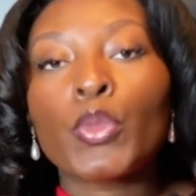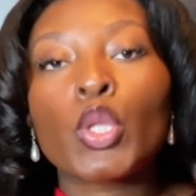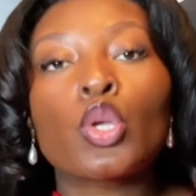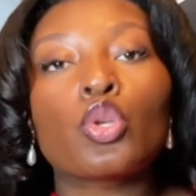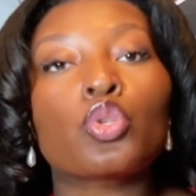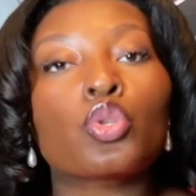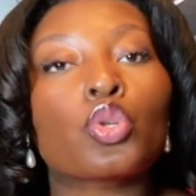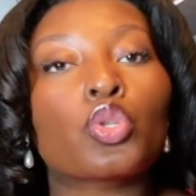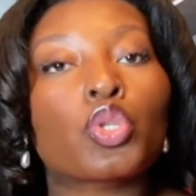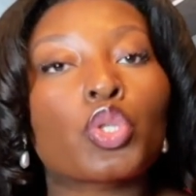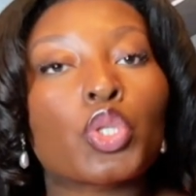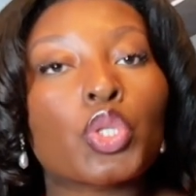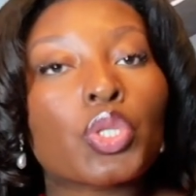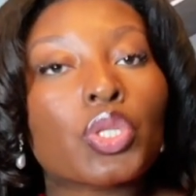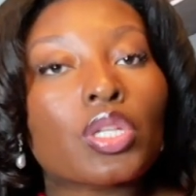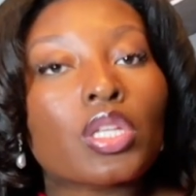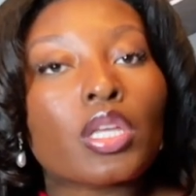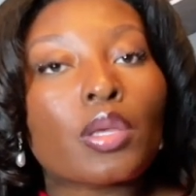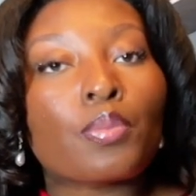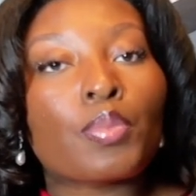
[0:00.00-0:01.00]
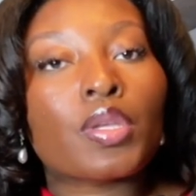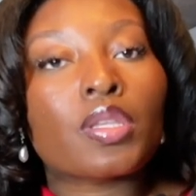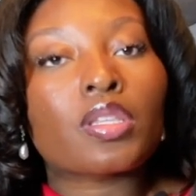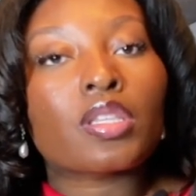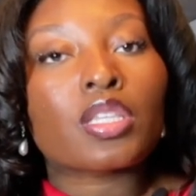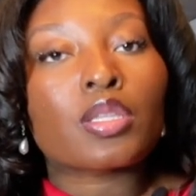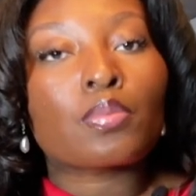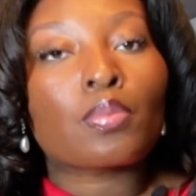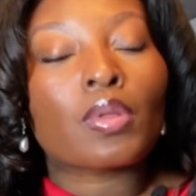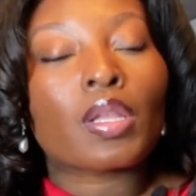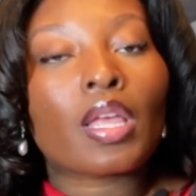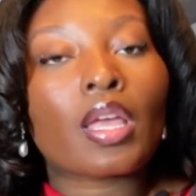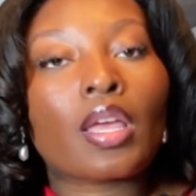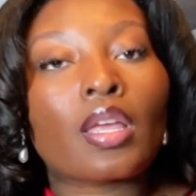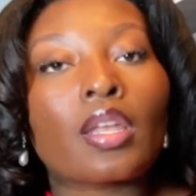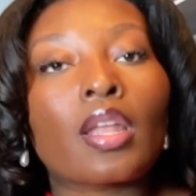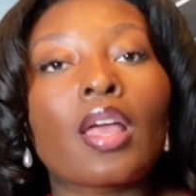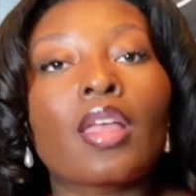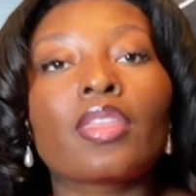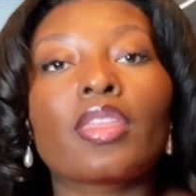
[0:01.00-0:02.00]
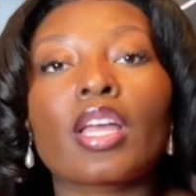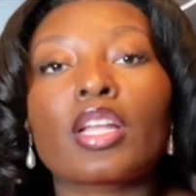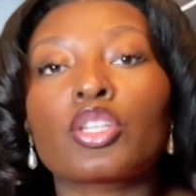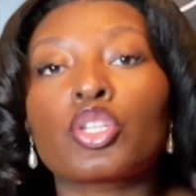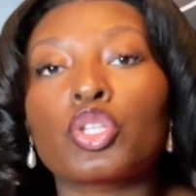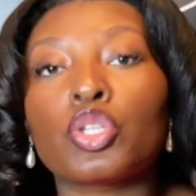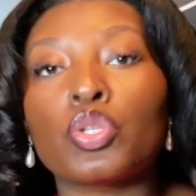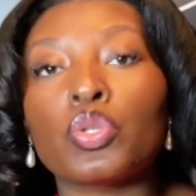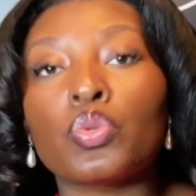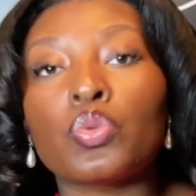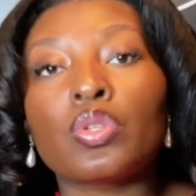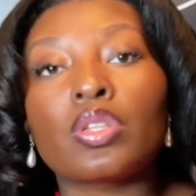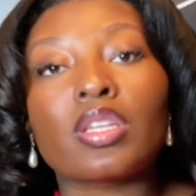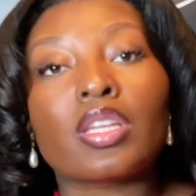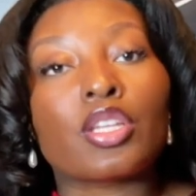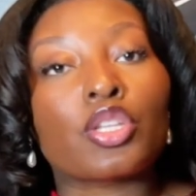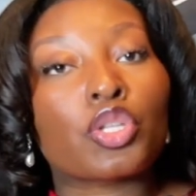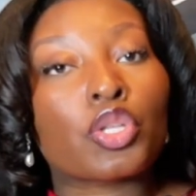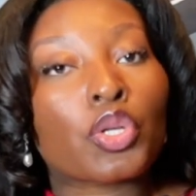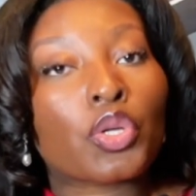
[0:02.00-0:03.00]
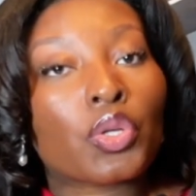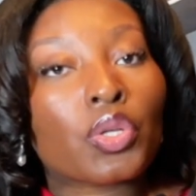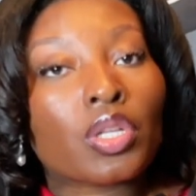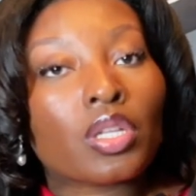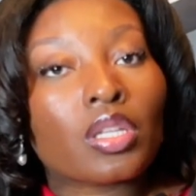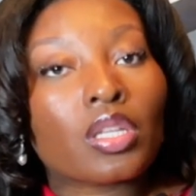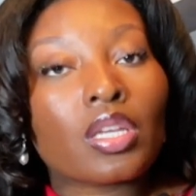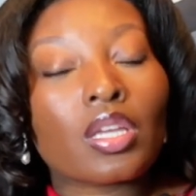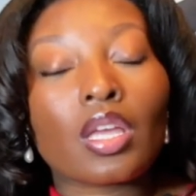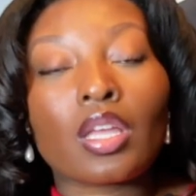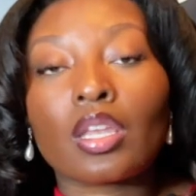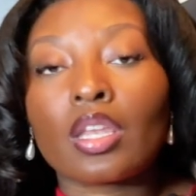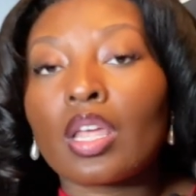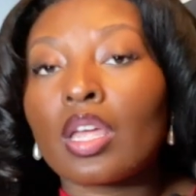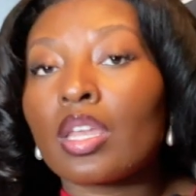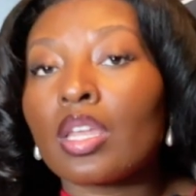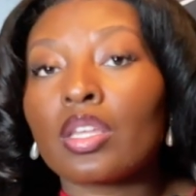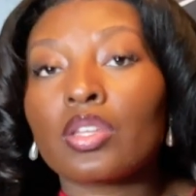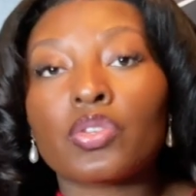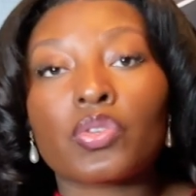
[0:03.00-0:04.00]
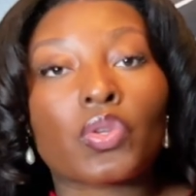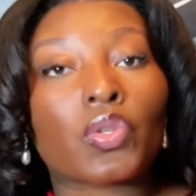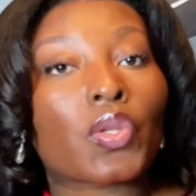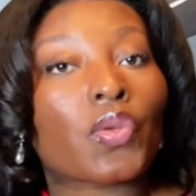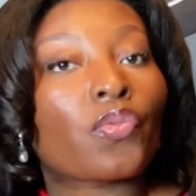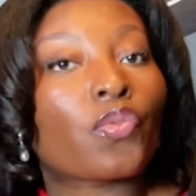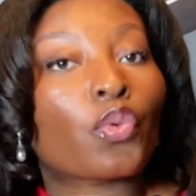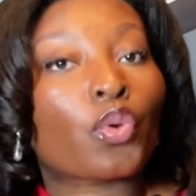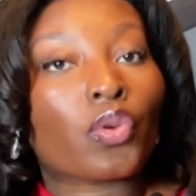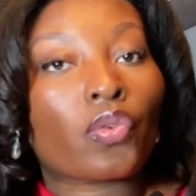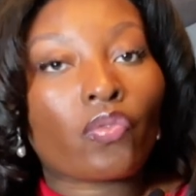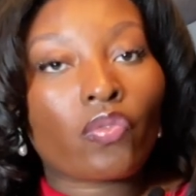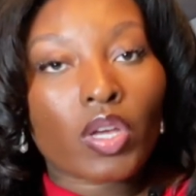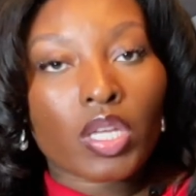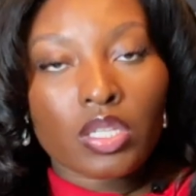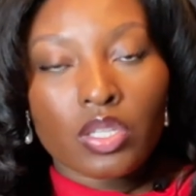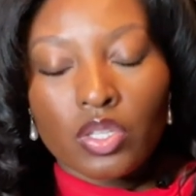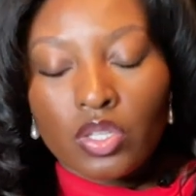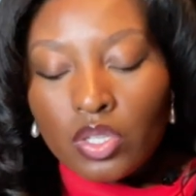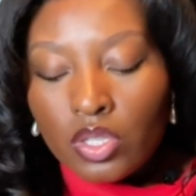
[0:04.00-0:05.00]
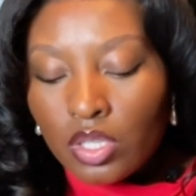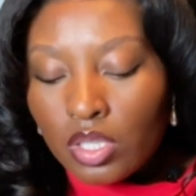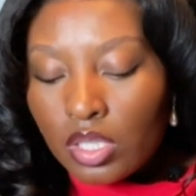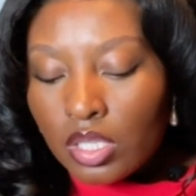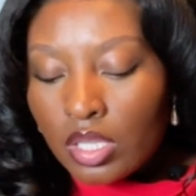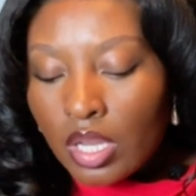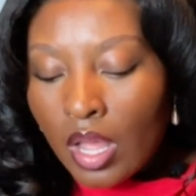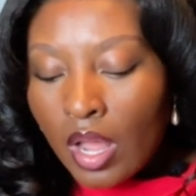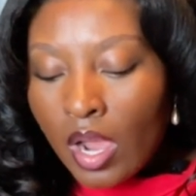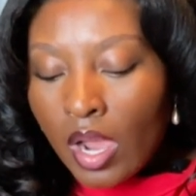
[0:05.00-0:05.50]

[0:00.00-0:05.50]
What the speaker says: So it's usually a business plan that's used internally and not necessarily for investors.